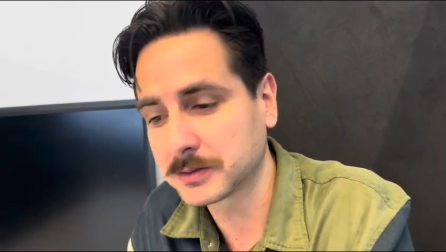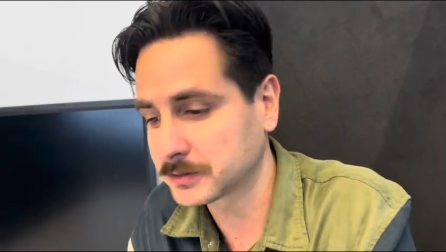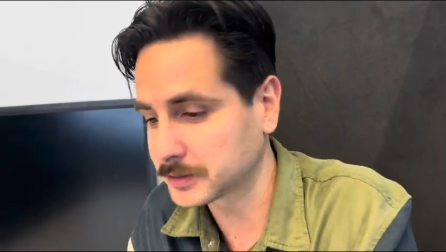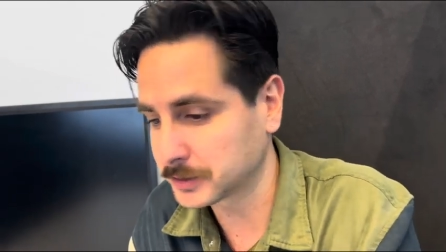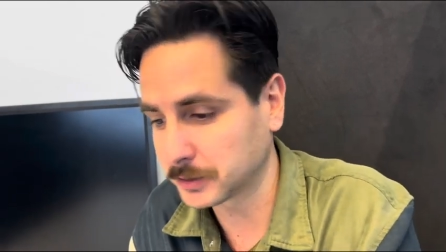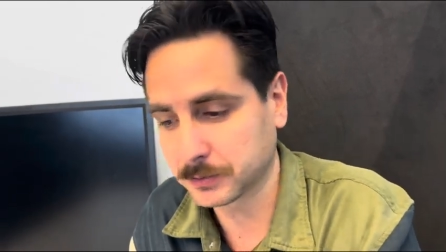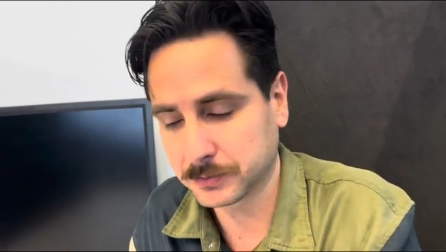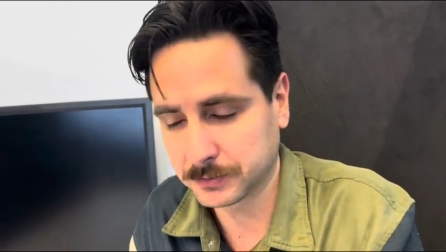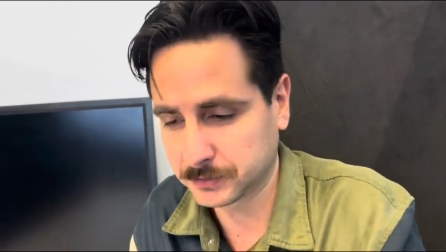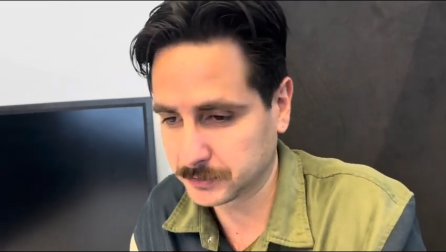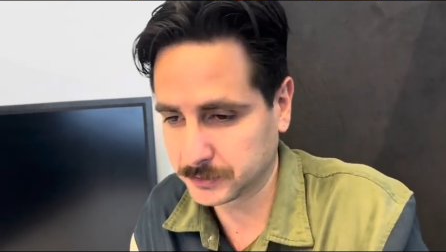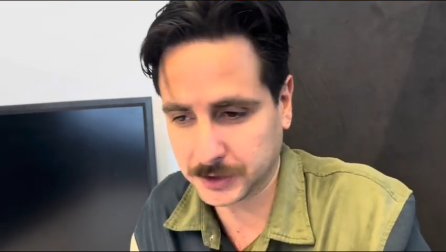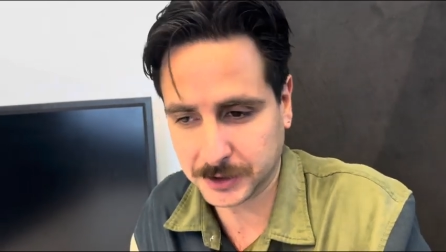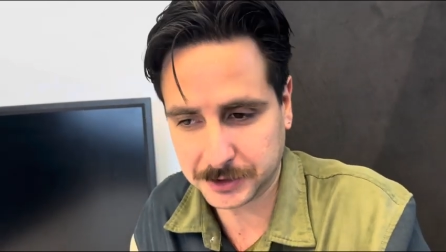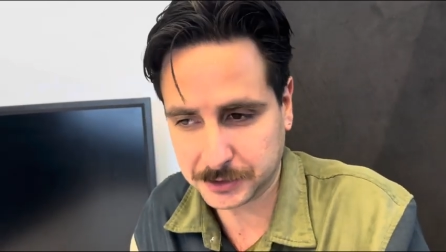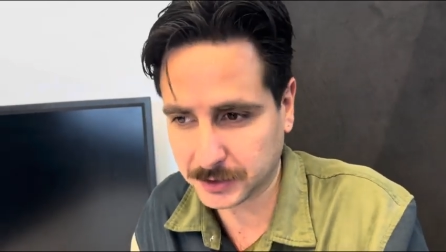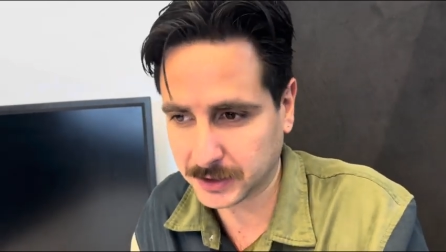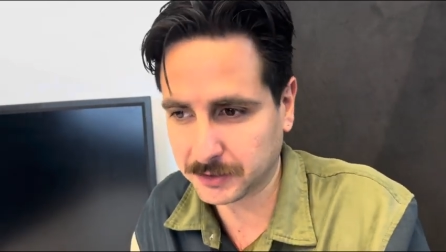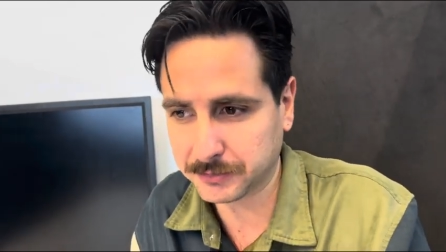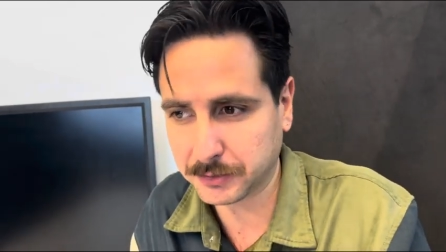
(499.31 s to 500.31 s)
So just
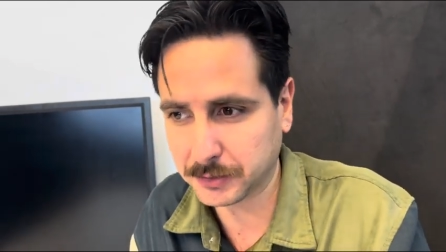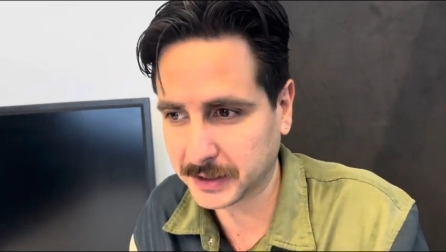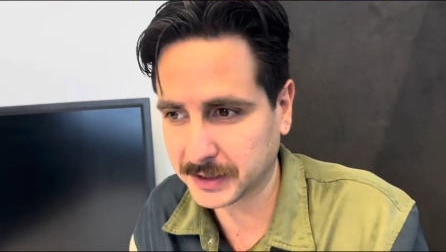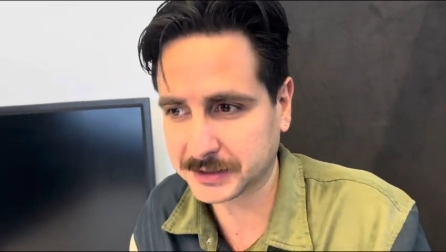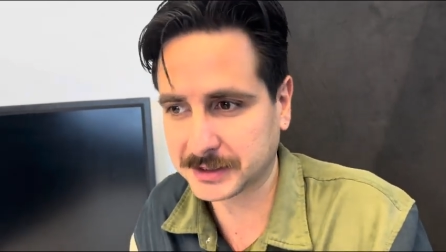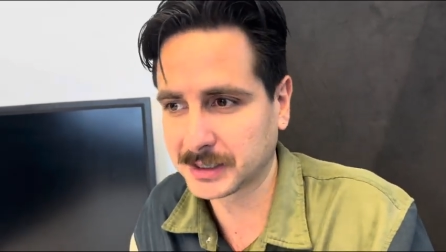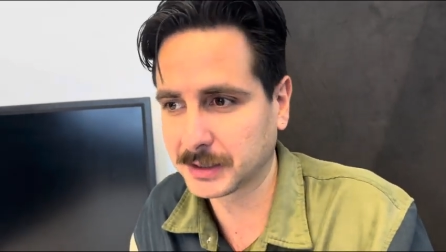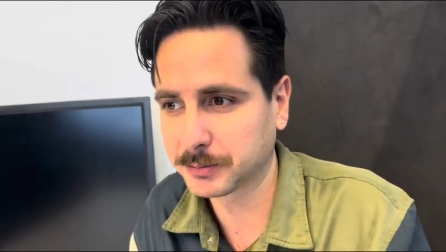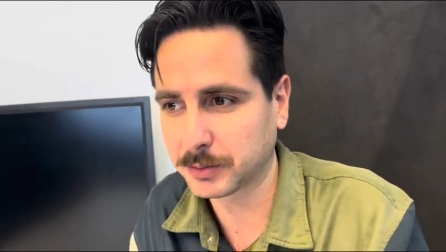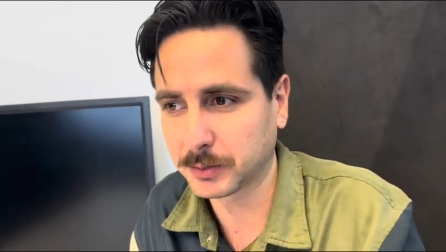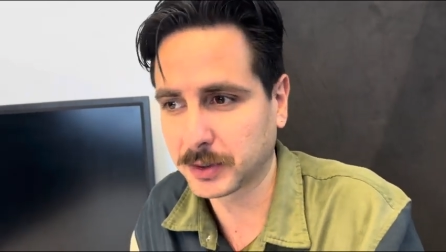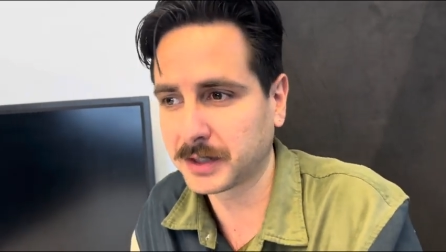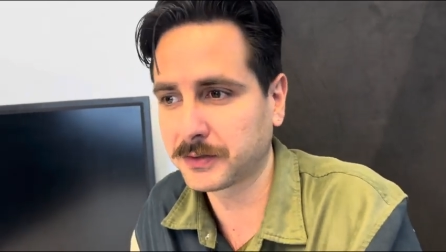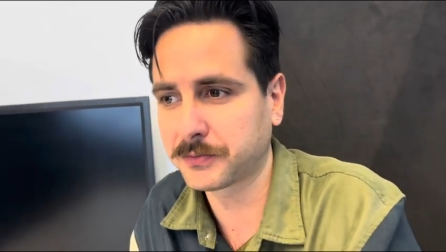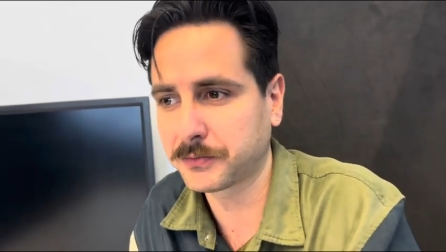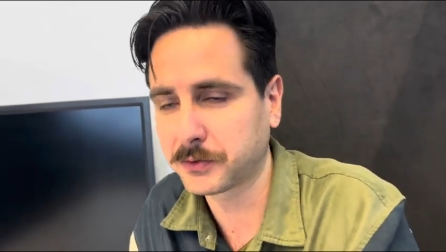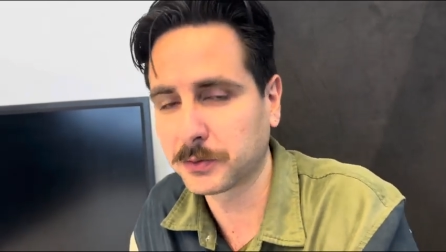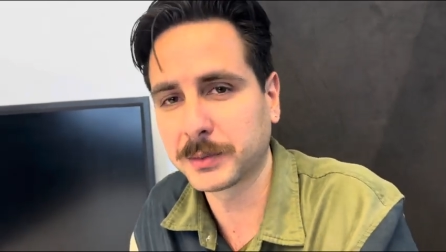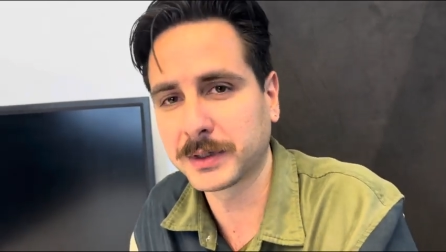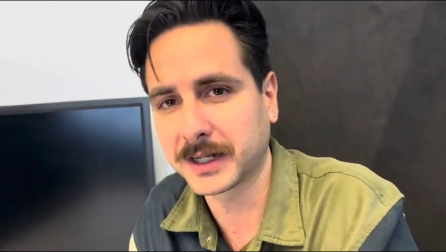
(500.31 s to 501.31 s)
to give you an example,
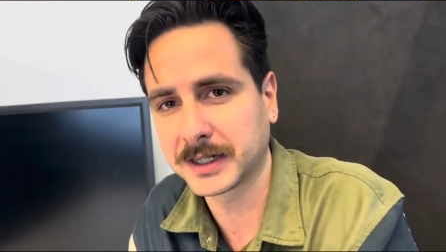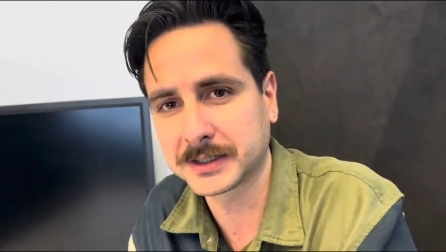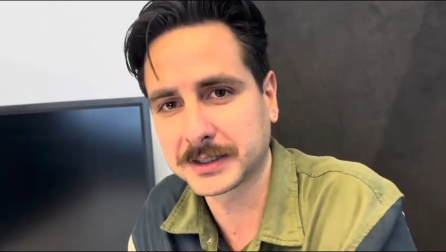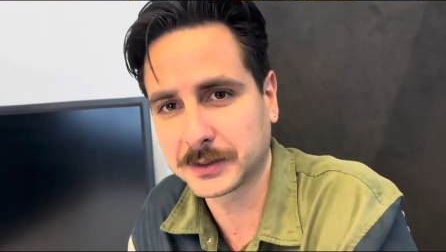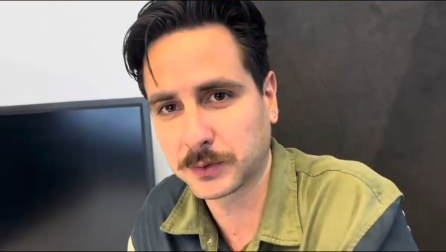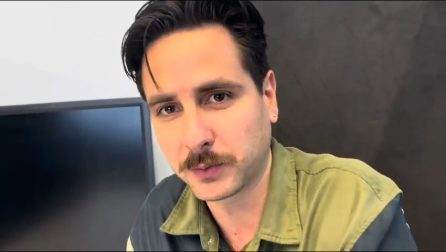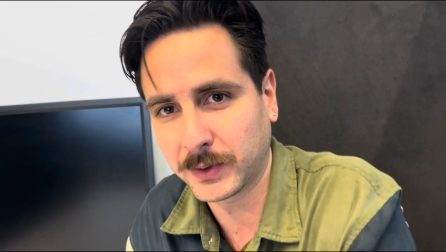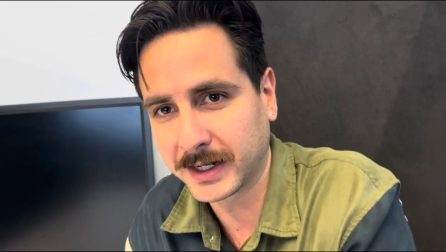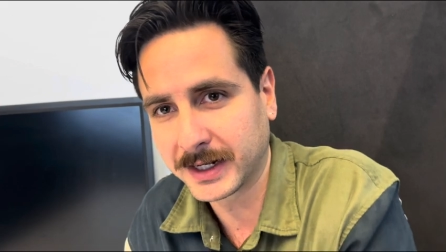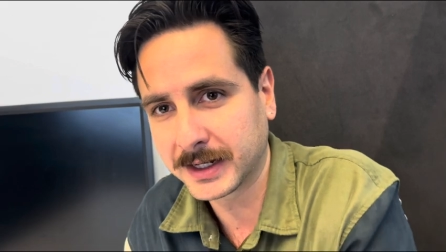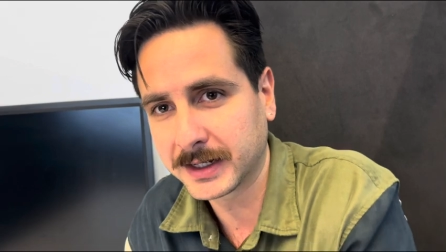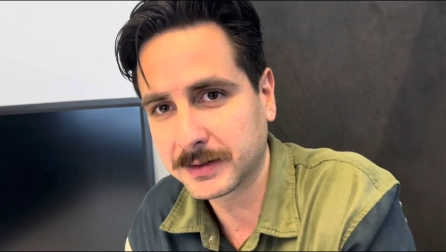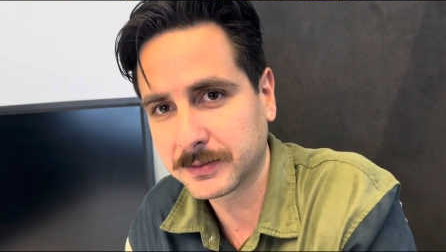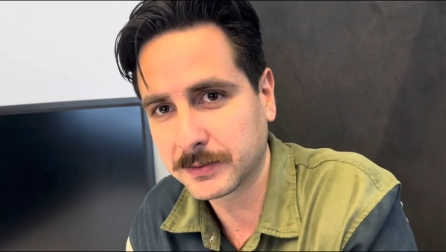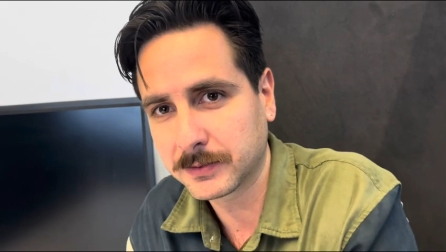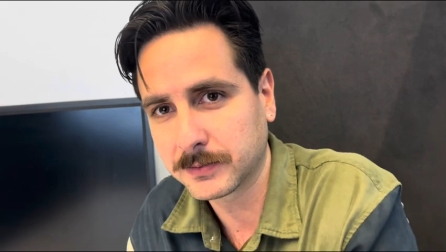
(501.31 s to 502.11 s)
if Fluminense win it,